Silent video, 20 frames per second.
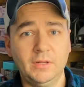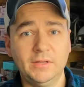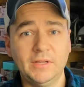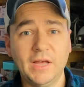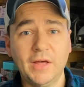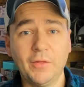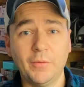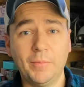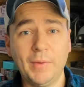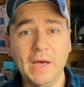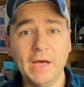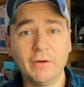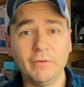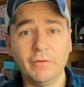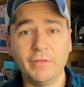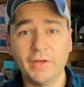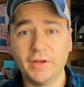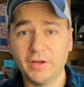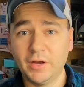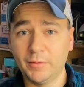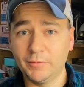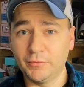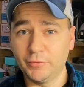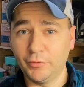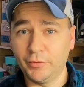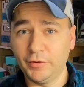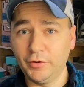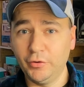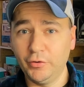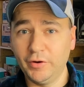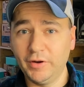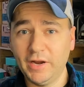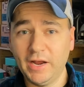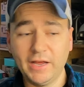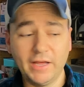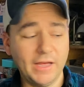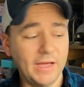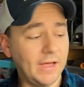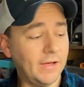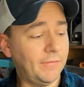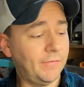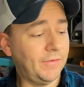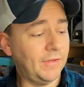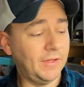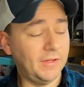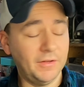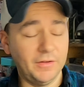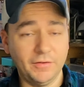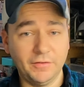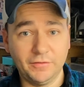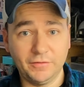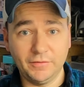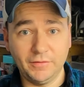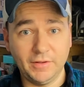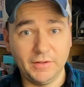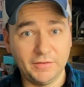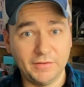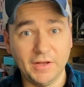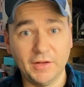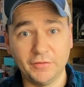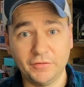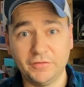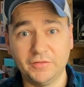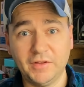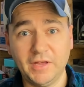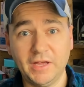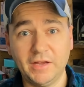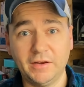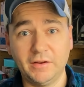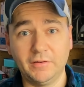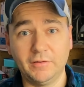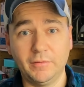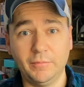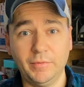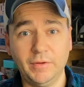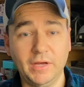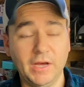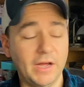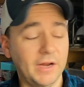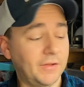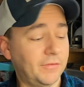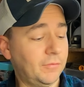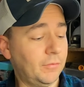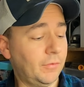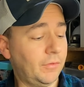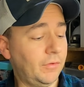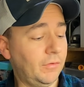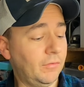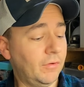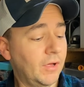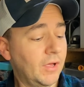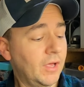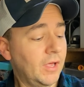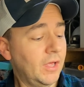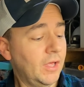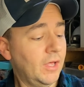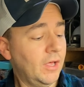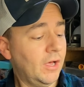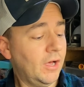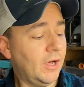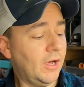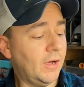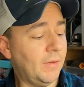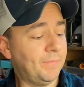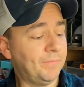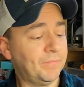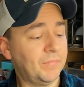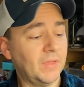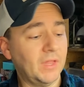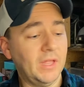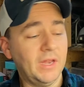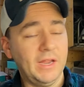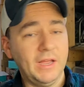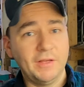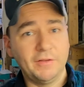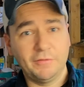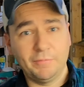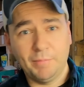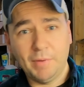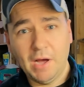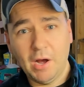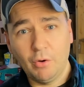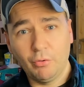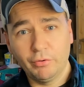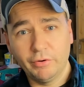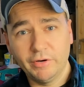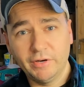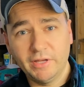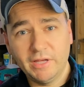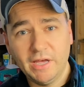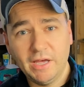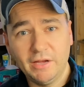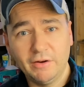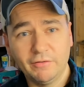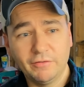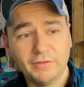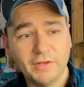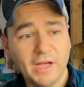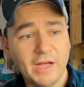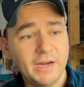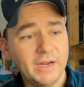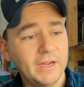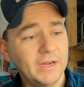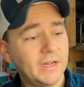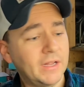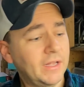Now, the battery that comes with the unit I have it's outstanding, to be honest with you. It has power indicators on it.